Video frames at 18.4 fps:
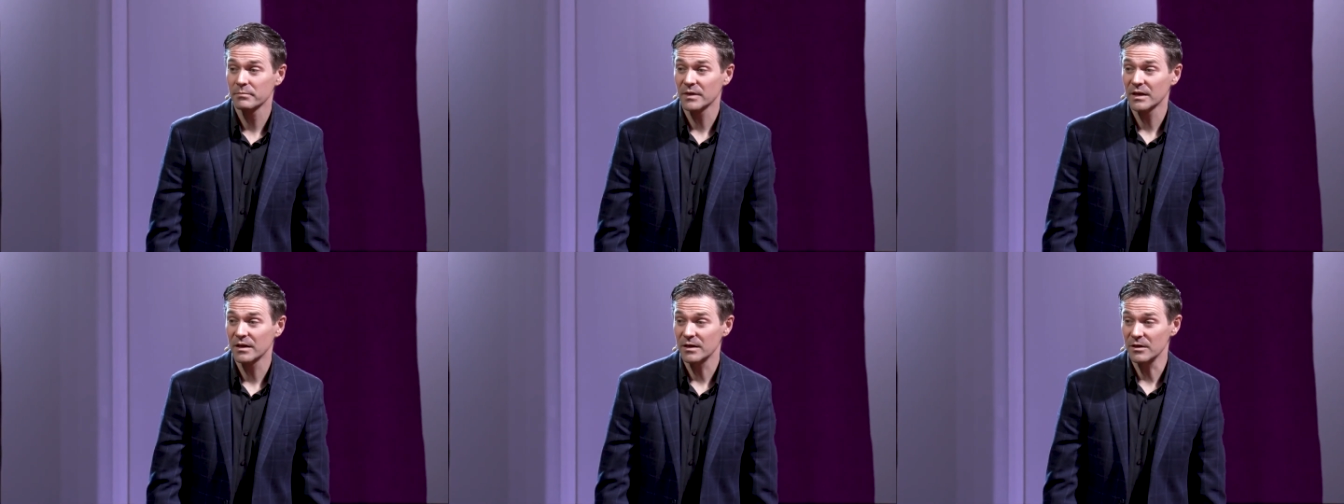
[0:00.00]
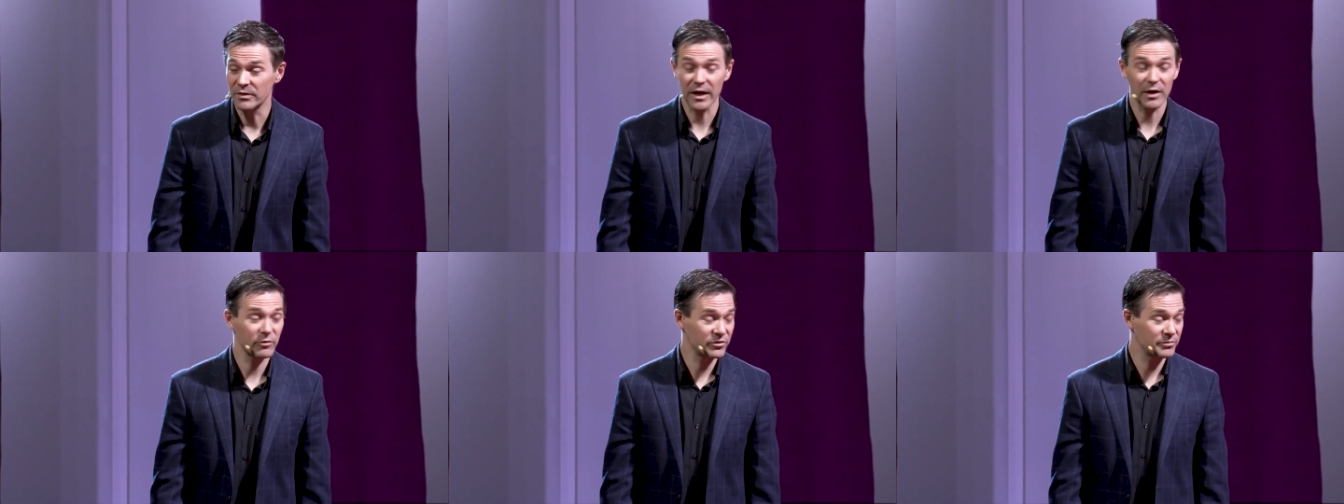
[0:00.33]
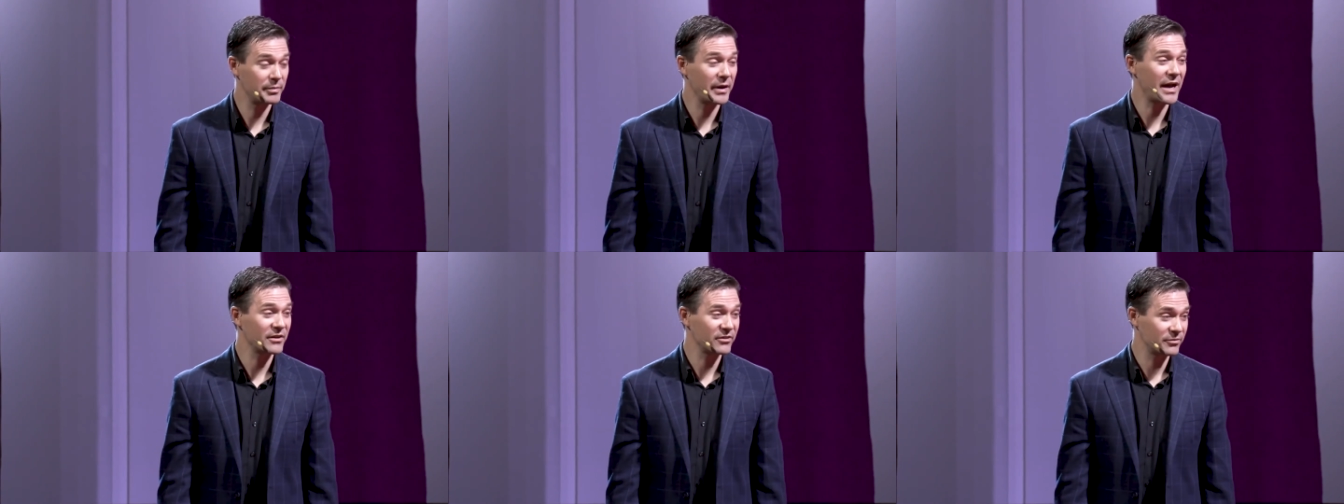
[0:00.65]
You thought it was
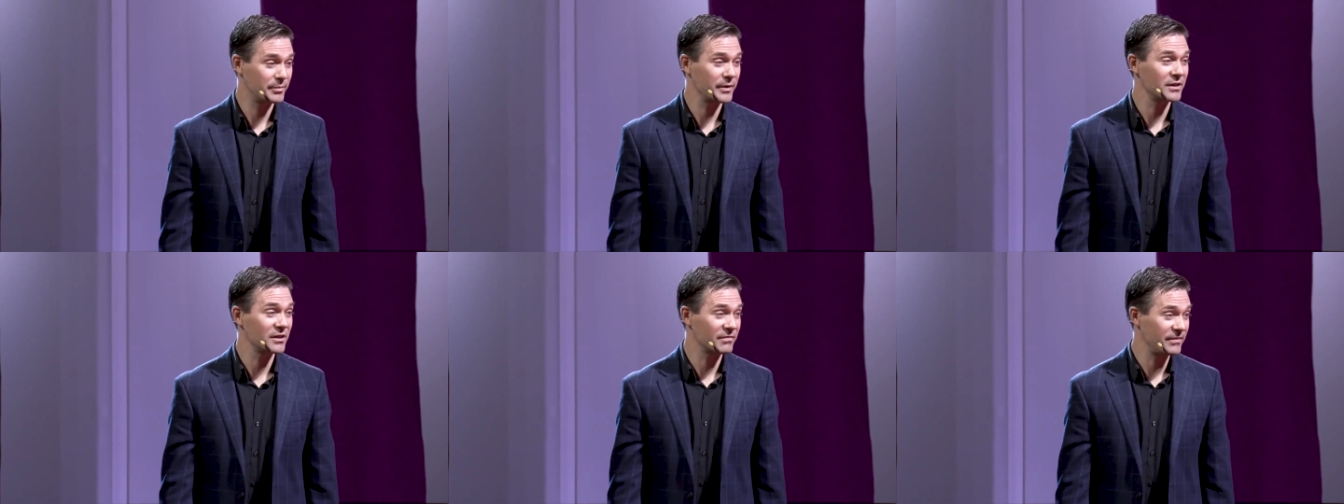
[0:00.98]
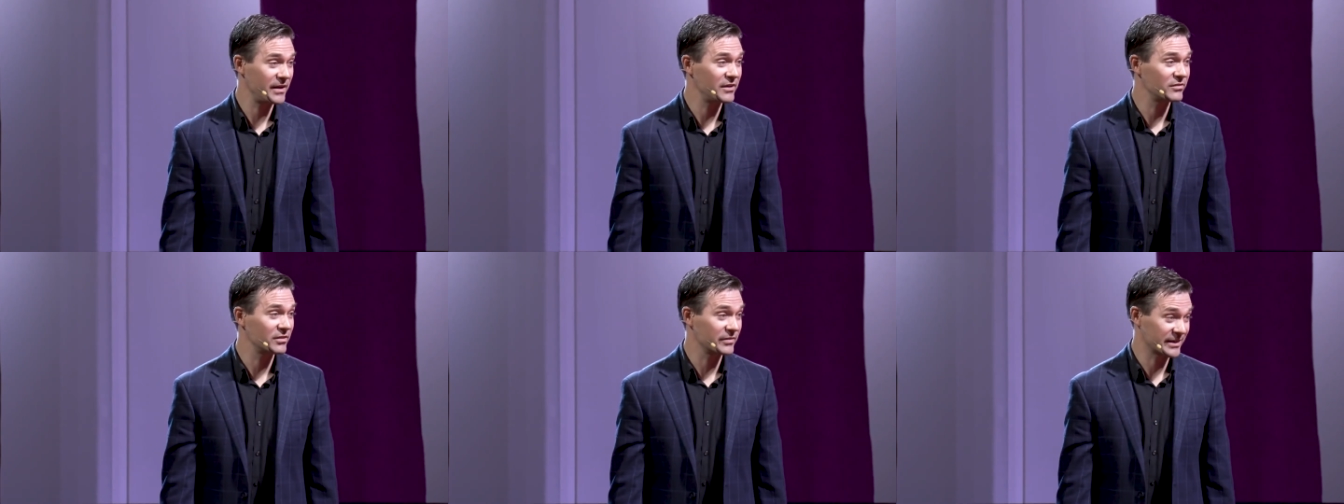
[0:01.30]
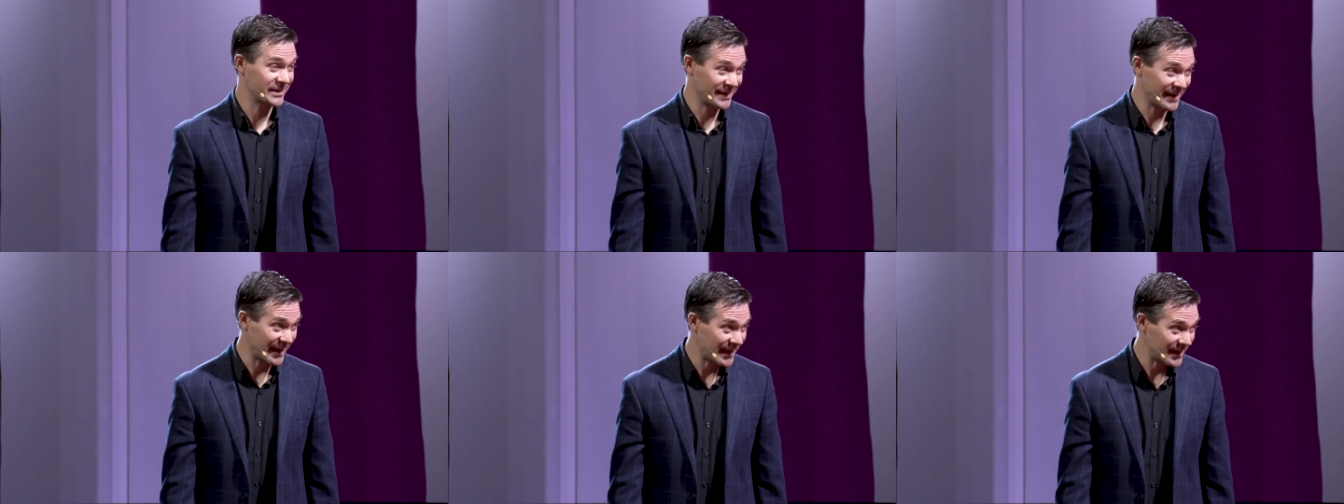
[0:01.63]
bad to spit in the face of a
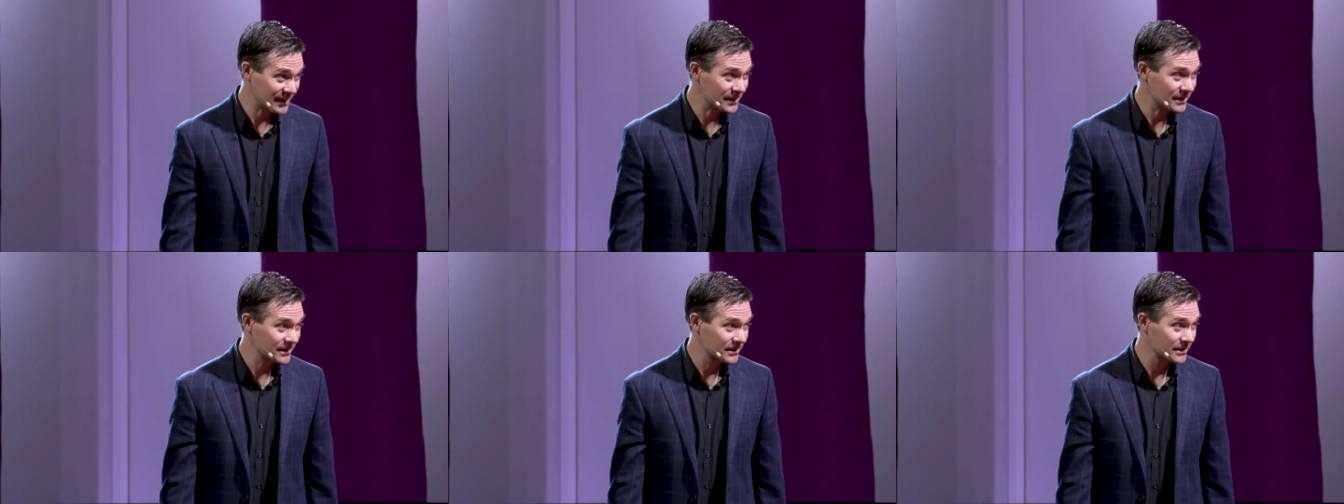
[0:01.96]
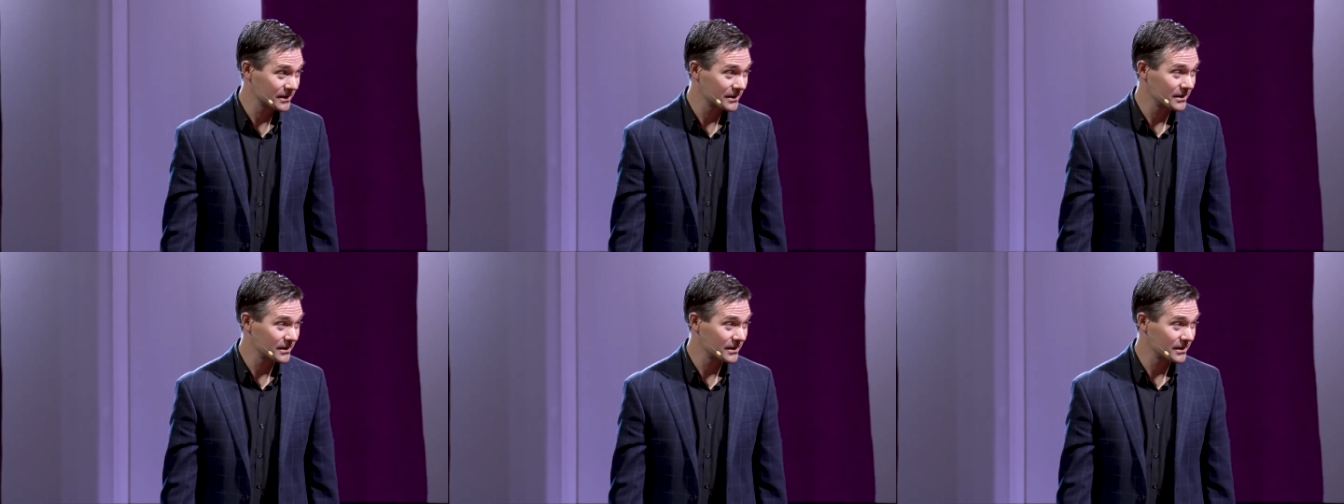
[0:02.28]
king?